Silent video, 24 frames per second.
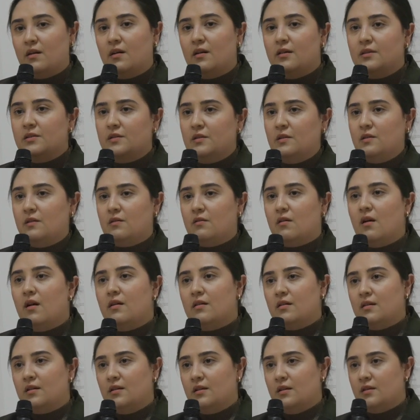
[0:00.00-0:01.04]
also
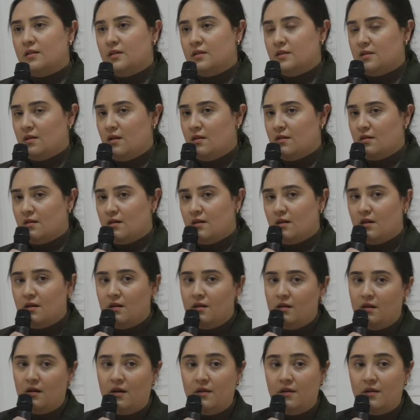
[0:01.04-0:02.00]
chroniclers on, her,